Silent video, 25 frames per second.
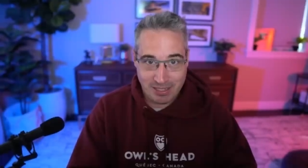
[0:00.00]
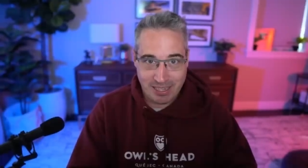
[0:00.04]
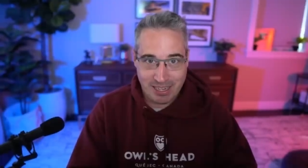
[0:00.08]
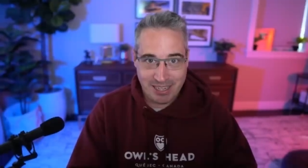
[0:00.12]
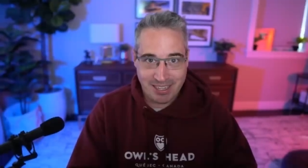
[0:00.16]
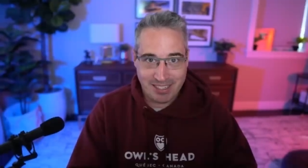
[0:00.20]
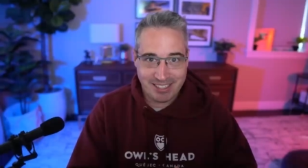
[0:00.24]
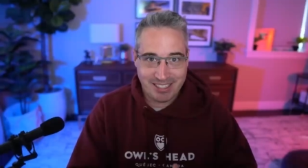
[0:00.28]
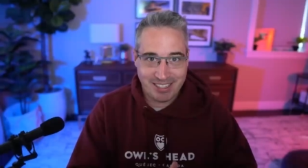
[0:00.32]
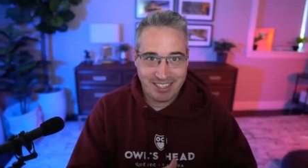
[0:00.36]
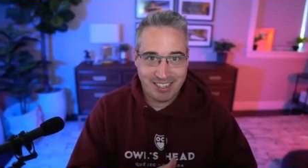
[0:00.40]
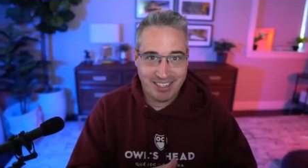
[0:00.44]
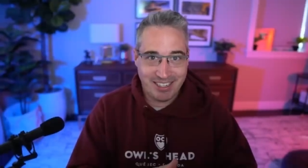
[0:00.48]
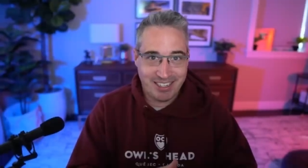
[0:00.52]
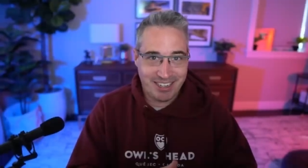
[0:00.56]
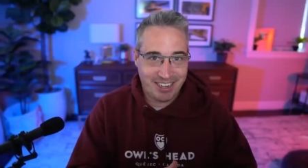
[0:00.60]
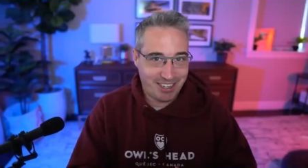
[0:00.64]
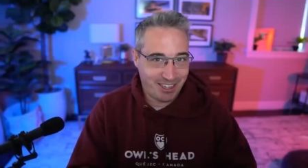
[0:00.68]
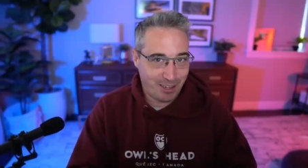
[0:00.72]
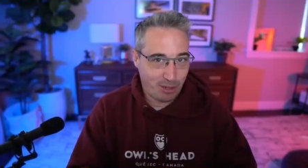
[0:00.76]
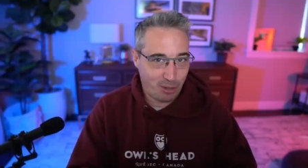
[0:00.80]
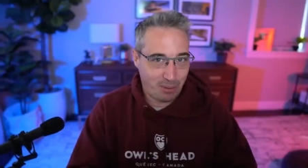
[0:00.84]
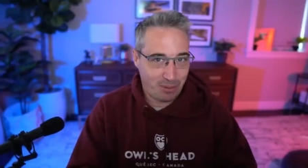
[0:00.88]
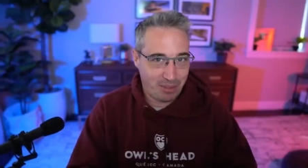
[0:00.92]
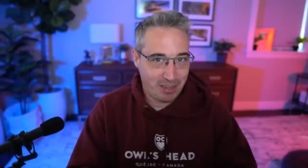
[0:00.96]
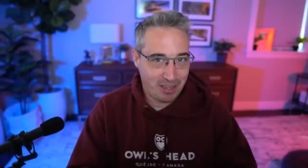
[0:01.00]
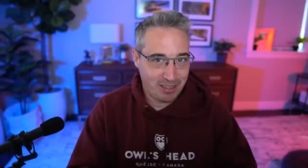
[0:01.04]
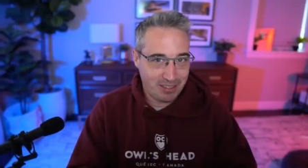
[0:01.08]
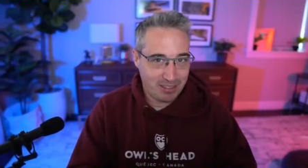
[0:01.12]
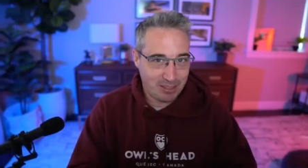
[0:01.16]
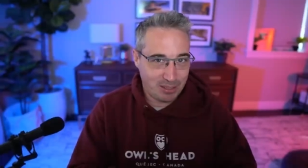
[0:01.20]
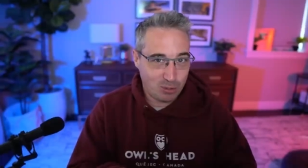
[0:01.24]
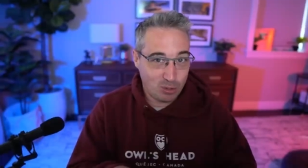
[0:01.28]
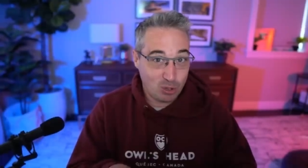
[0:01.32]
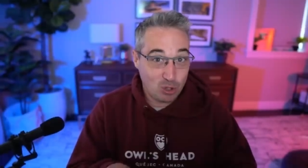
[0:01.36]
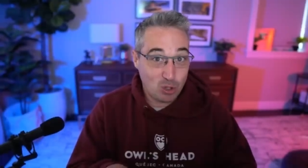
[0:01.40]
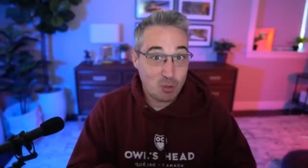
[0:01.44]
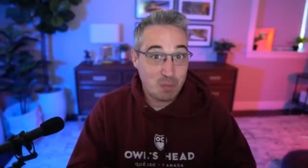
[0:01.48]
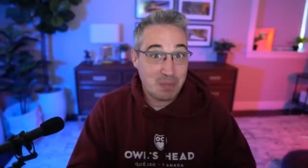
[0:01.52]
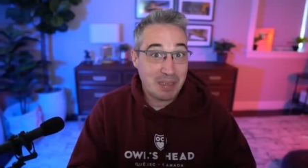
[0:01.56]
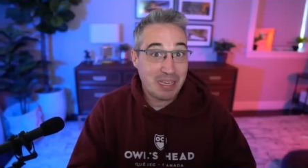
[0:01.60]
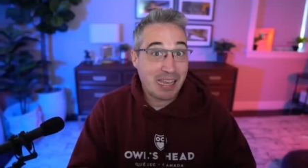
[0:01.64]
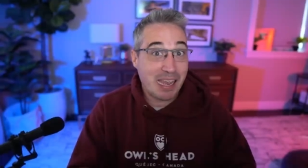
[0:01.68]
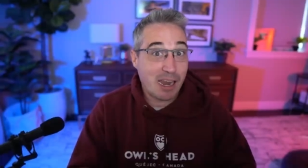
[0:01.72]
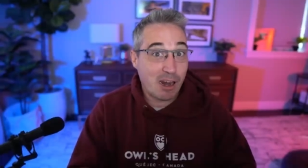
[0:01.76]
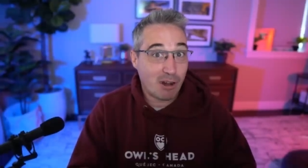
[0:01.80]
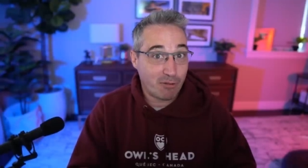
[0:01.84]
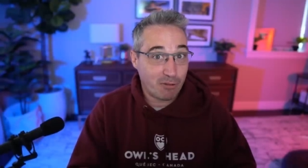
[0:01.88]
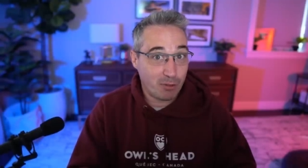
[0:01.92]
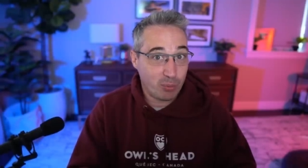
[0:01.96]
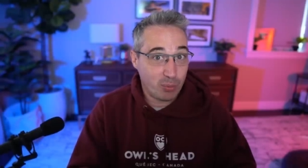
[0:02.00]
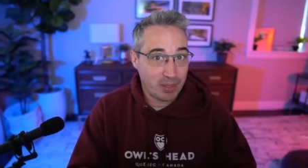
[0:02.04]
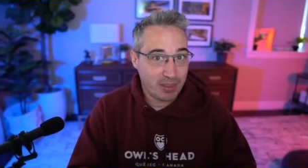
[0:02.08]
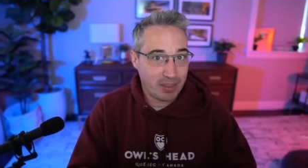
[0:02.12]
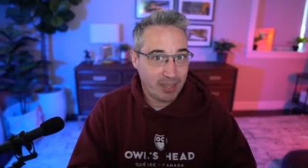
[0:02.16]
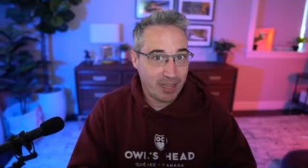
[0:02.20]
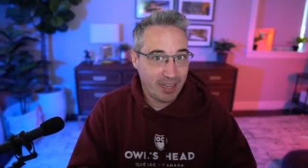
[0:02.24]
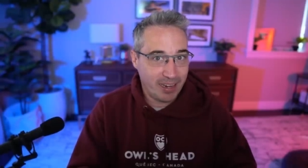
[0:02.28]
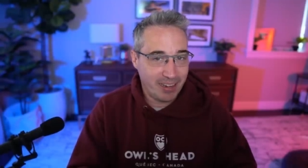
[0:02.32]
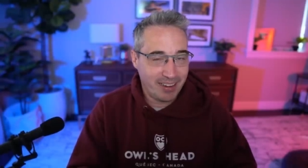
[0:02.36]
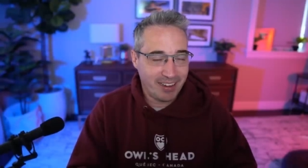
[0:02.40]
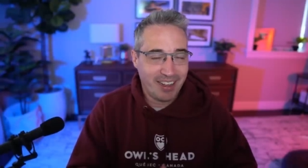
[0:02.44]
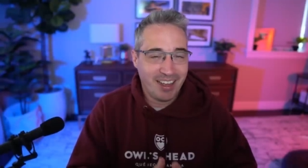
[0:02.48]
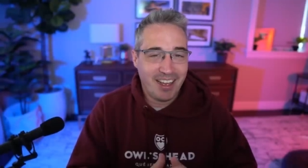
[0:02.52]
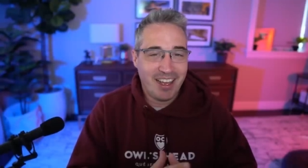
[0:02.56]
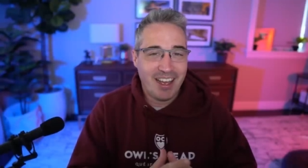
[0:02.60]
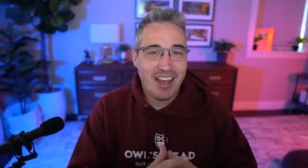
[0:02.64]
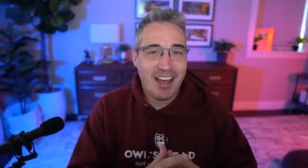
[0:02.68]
mistakes in it and other things, so do be careful with that.